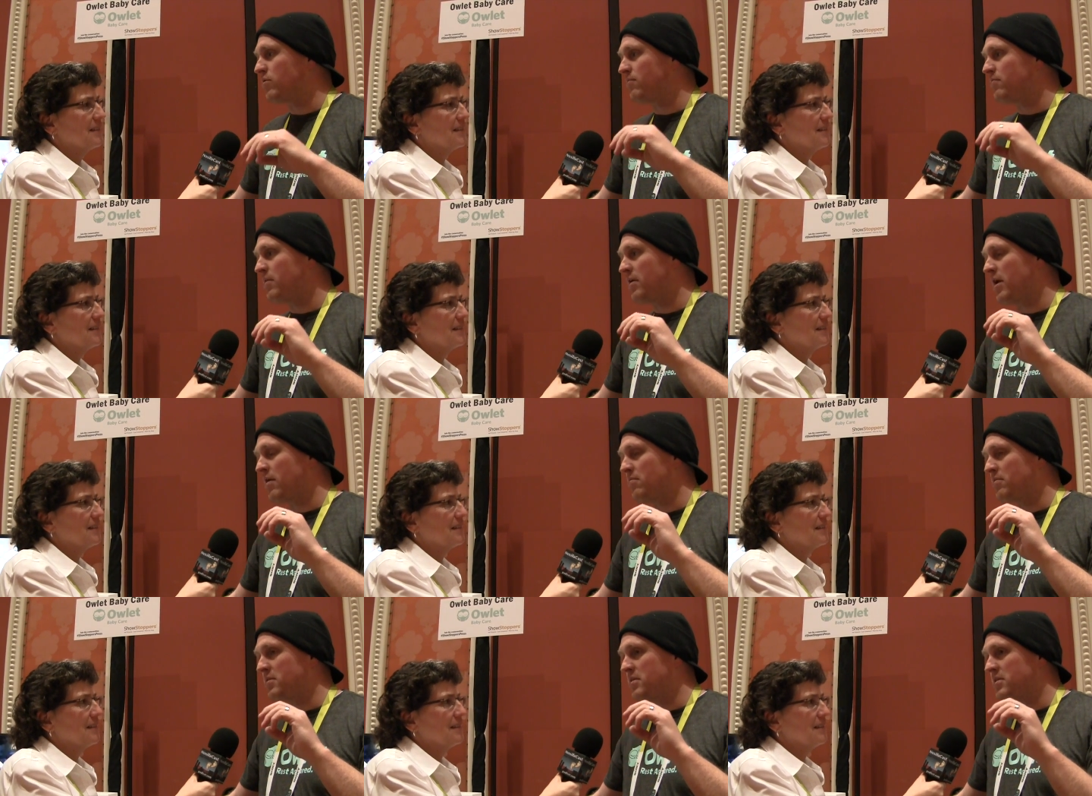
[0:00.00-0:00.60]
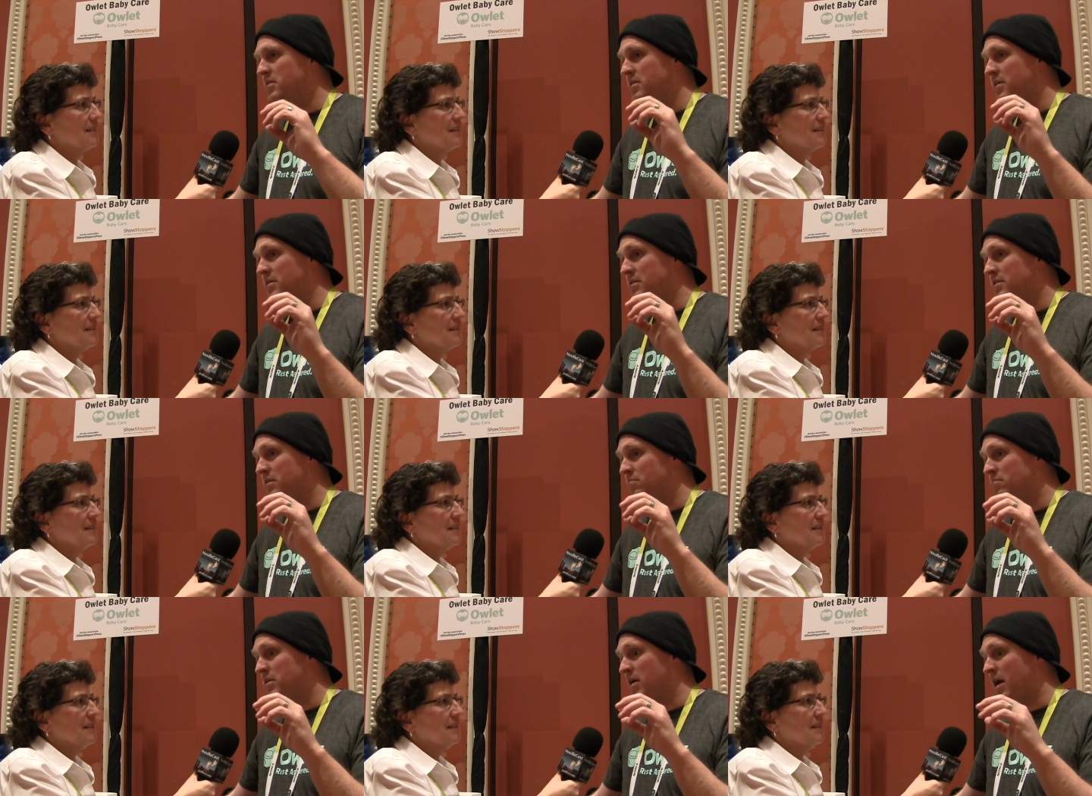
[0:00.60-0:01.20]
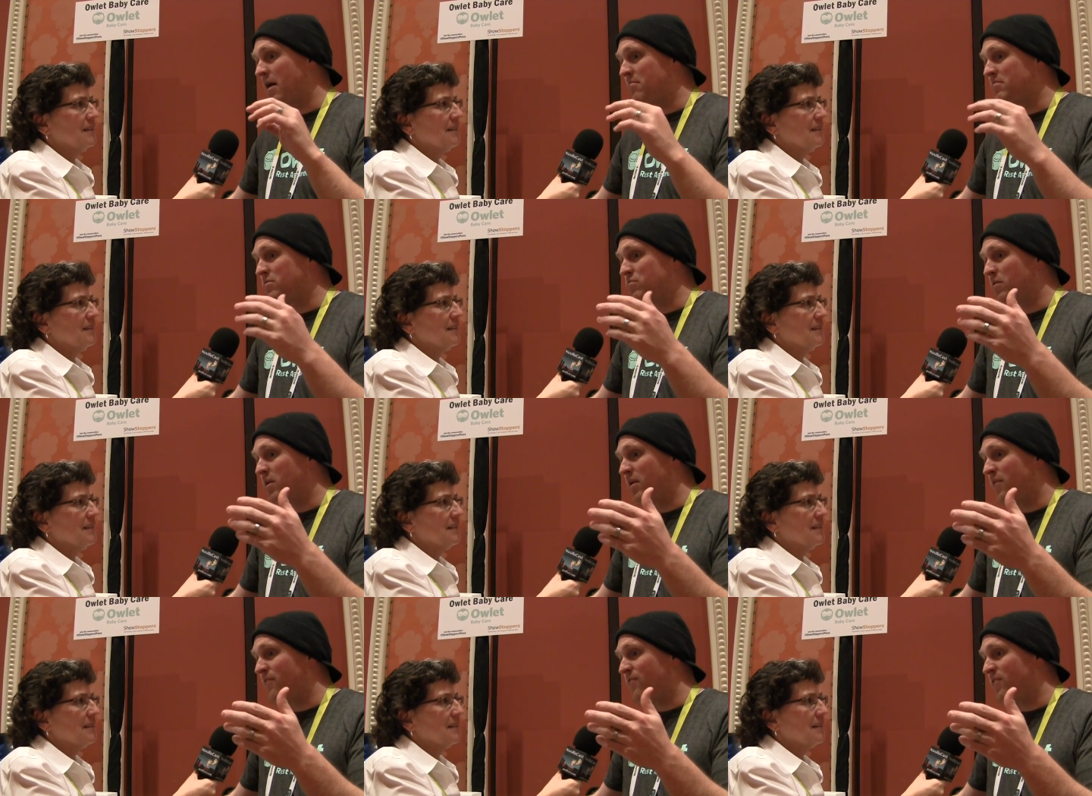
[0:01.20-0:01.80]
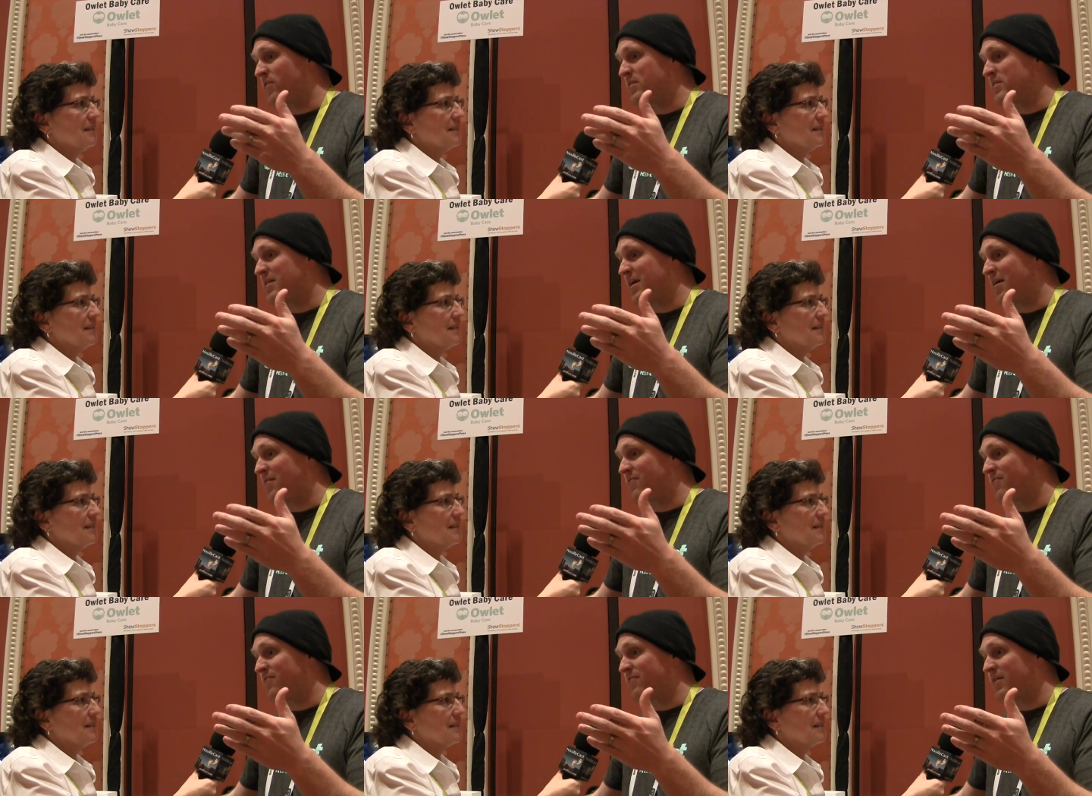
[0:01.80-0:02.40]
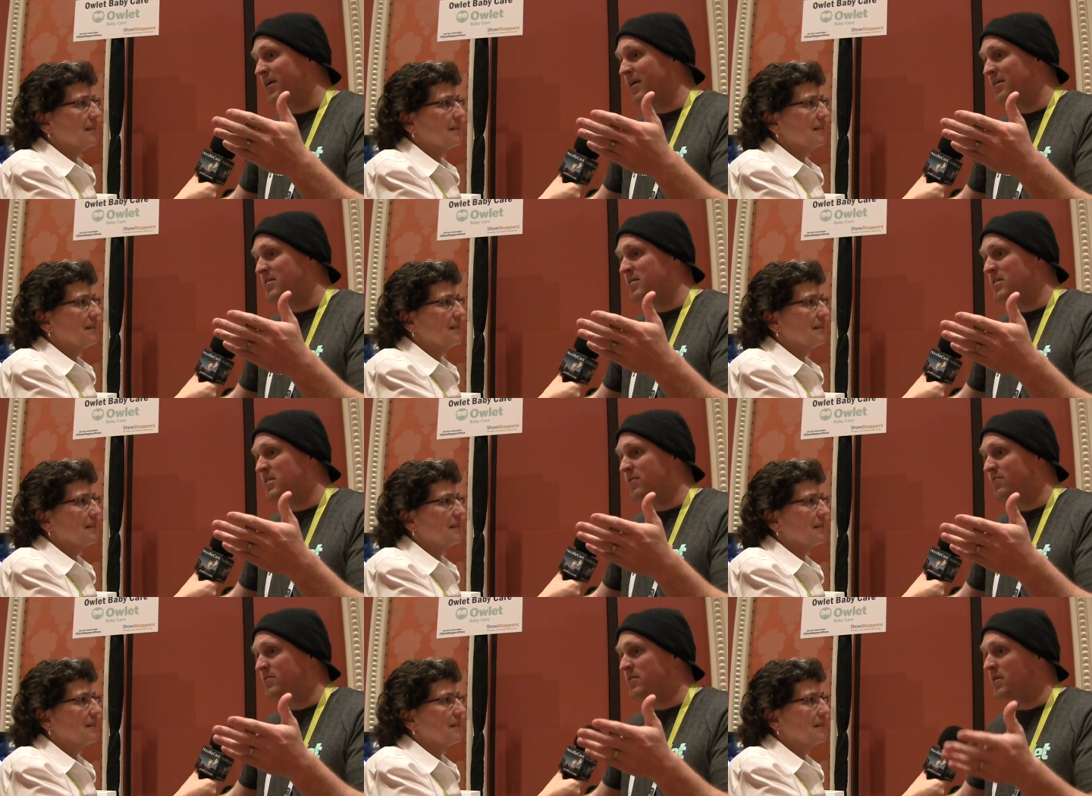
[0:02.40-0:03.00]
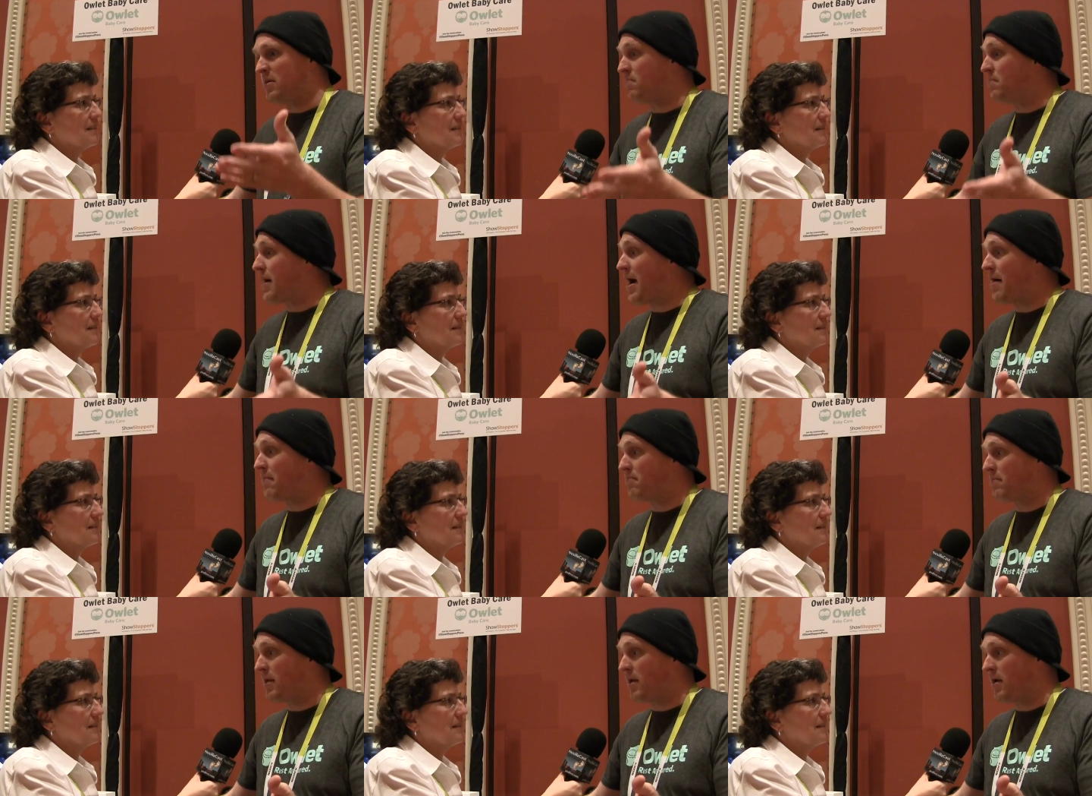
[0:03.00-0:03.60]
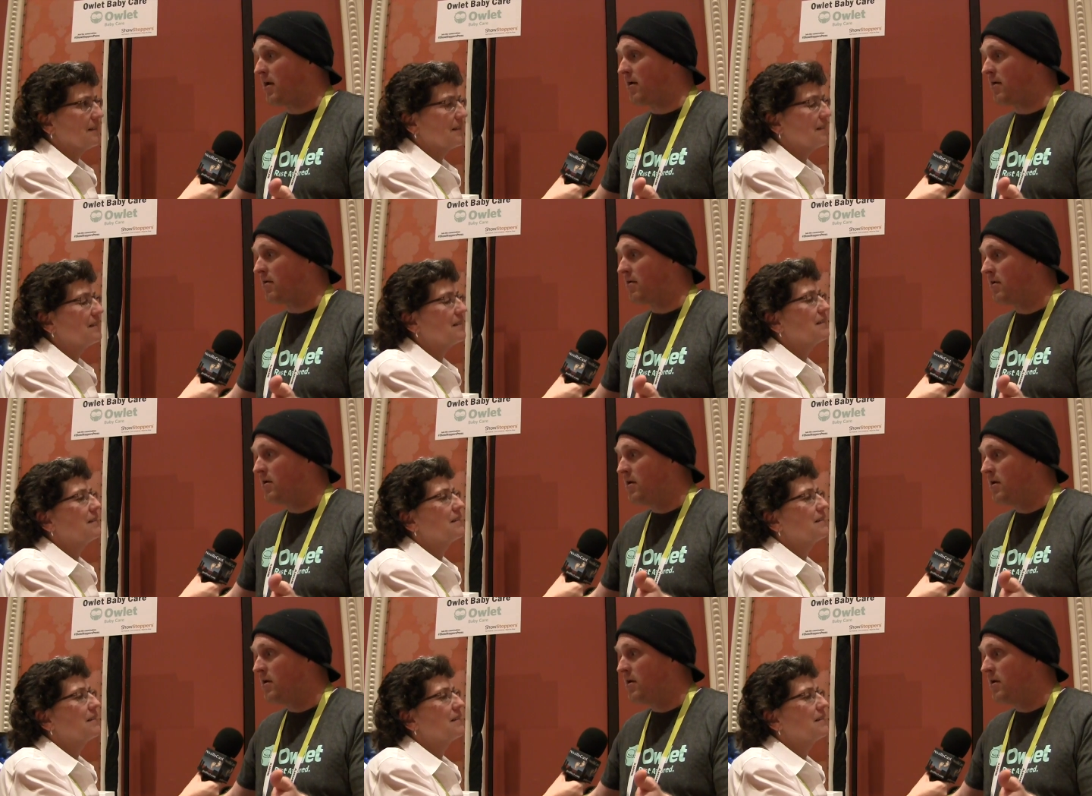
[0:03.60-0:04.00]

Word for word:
Speaker 1: We've been able to see sometimes when infants have cases of sleep apnea.